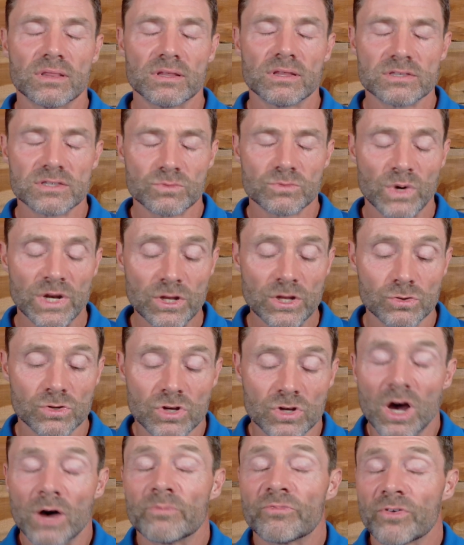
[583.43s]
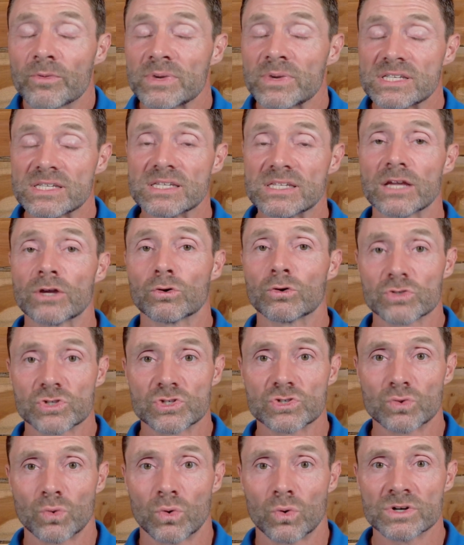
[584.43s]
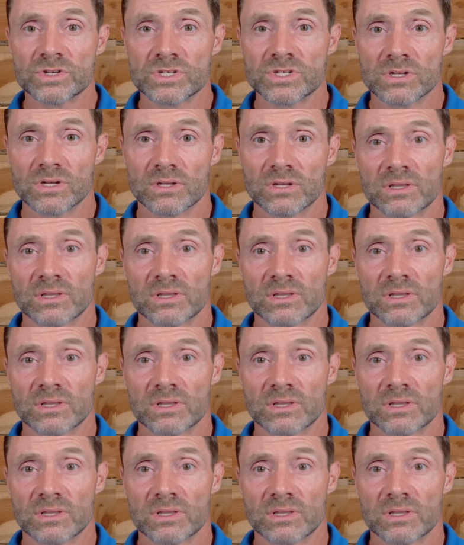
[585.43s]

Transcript: when you come from a single source,